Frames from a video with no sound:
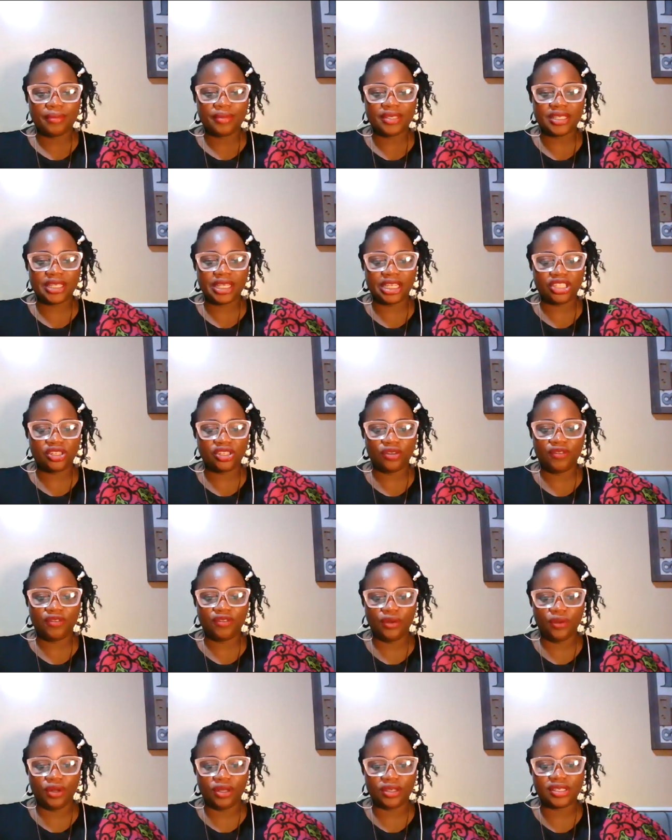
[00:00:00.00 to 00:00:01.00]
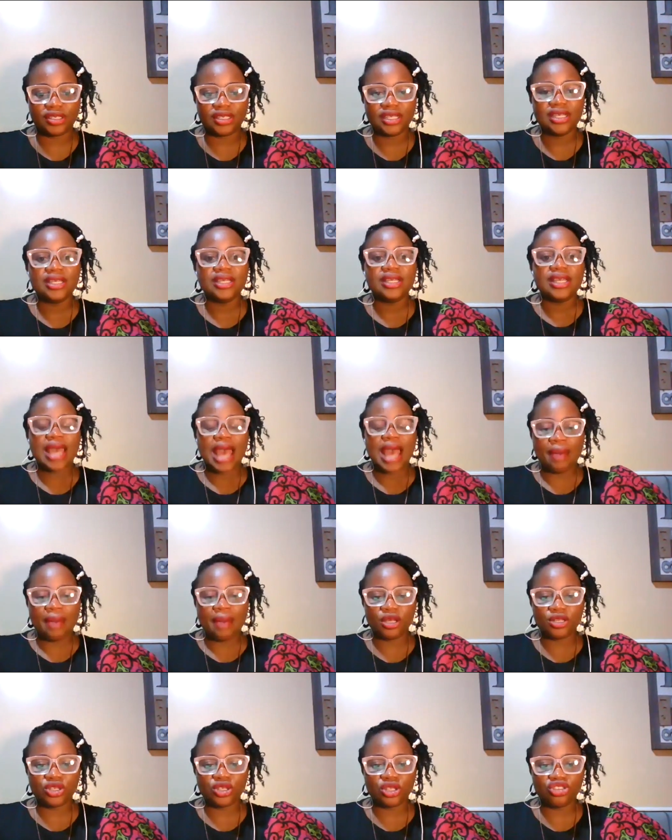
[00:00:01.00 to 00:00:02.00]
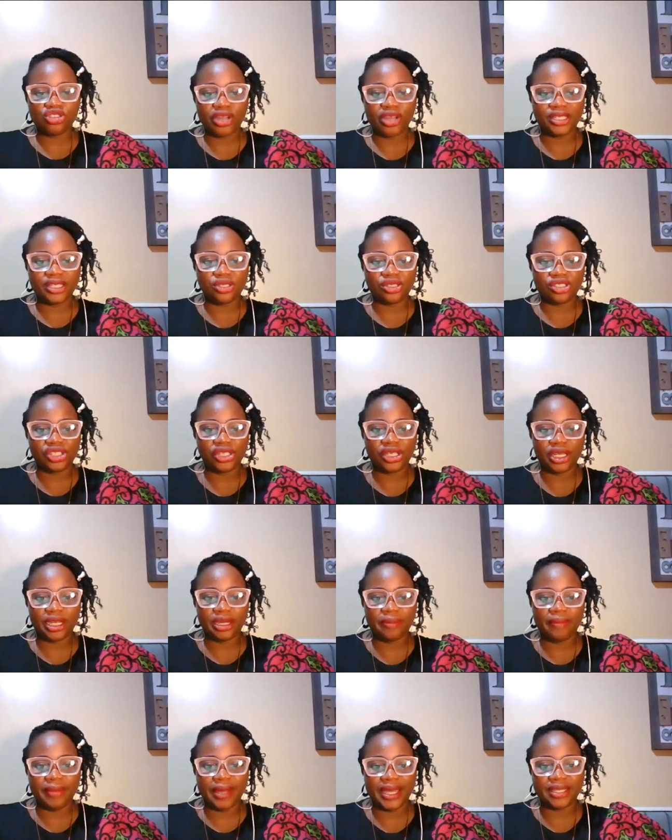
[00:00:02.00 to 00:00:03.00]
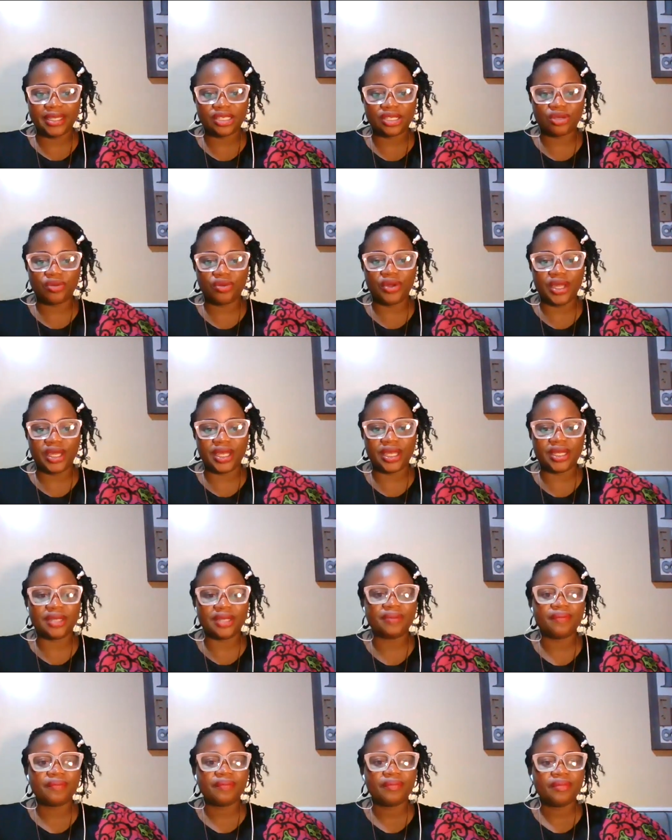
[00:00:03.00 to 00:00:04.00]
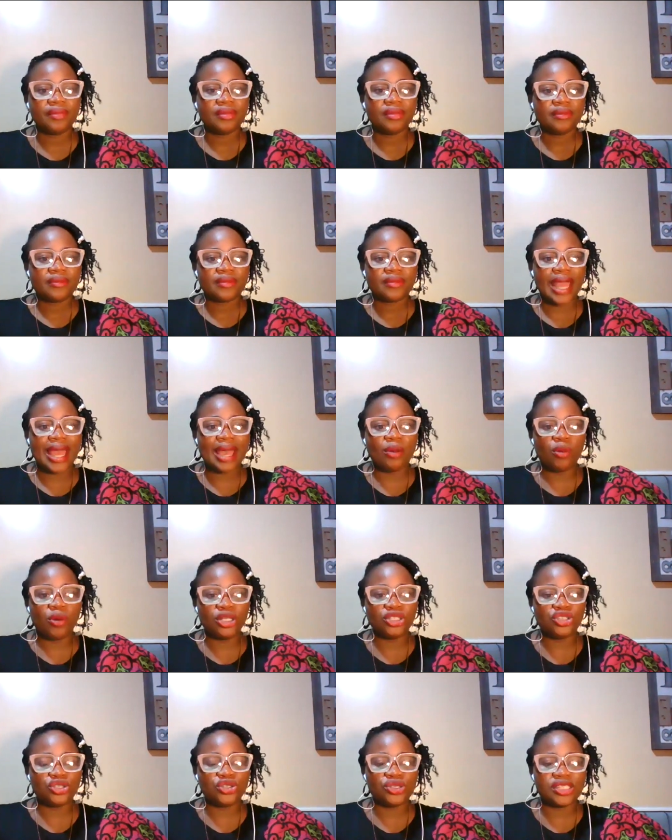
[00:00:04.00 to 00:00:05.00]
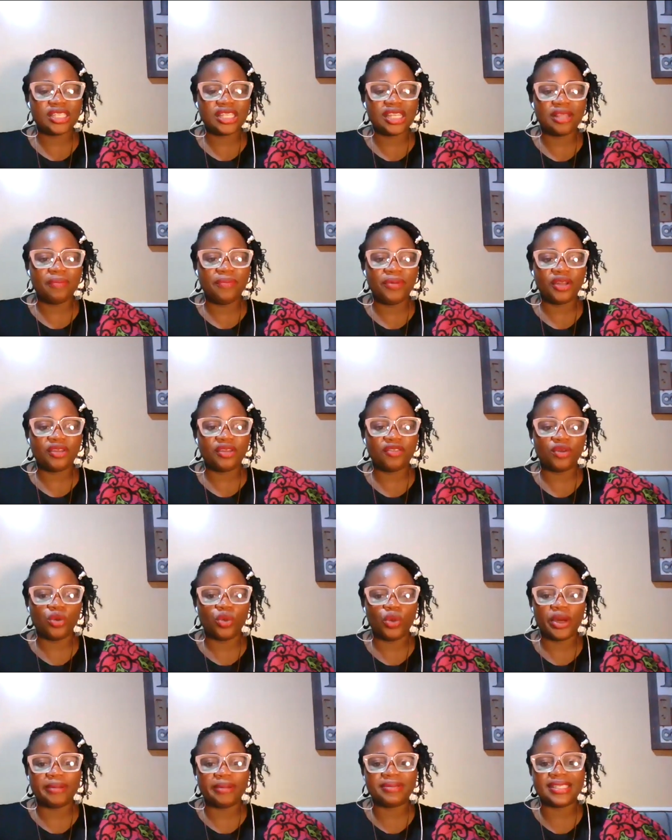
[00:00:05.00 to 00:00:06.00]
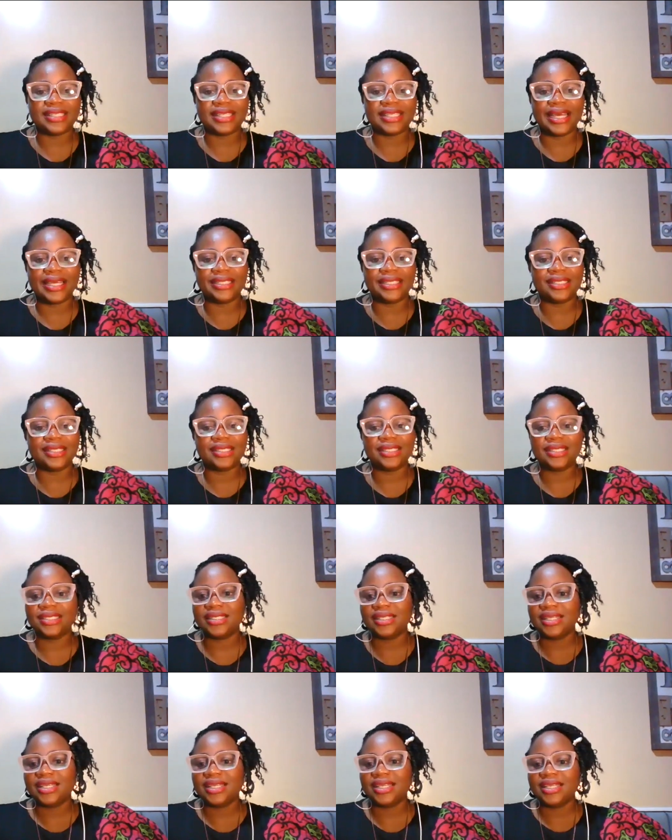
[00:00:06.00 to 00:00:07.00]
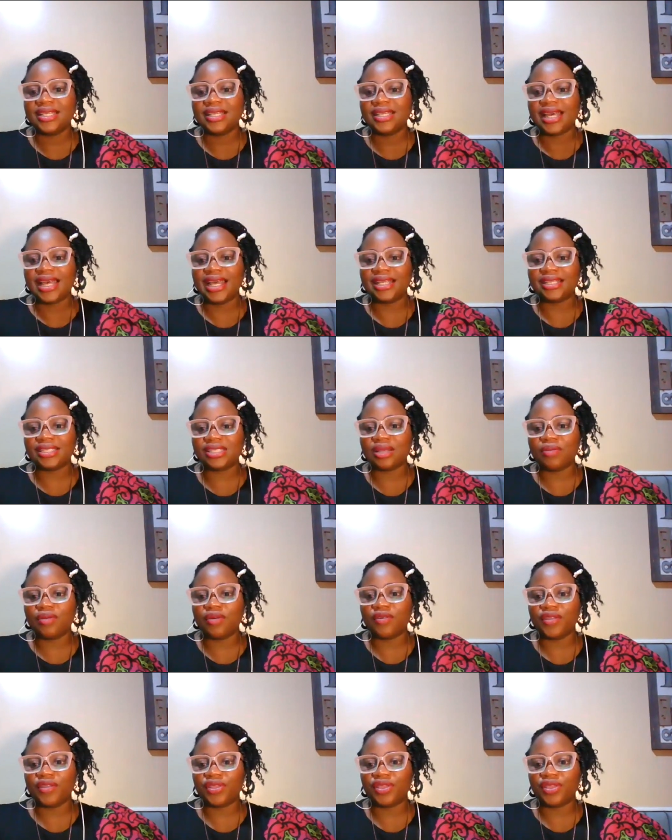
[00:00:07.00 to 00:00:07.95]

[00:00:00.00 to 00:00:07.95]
session for us? I'm also trying to share my screen. I want you to see the beautiful website and some of